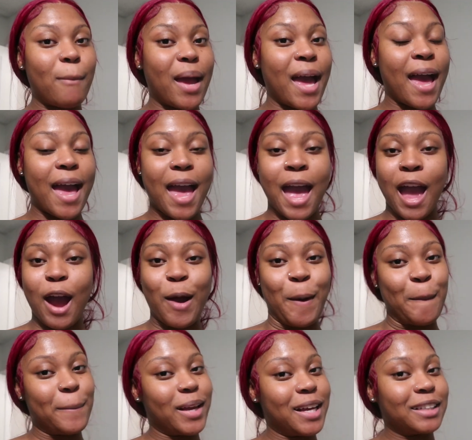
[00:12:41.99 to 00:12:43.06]
mad at
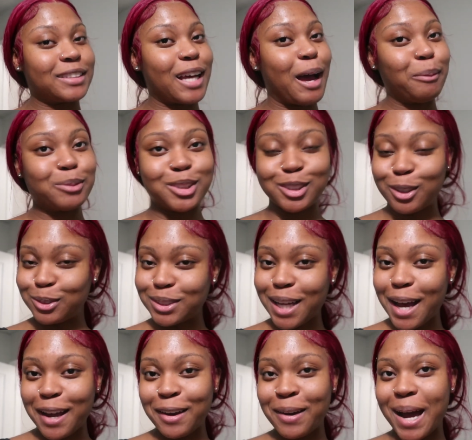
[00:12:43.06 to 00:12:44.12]
her because I'm so
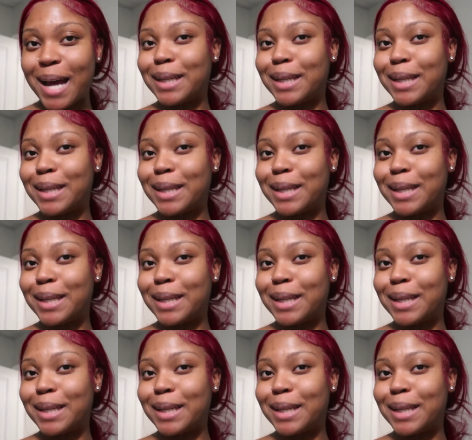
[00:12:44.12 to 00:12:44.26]
tired.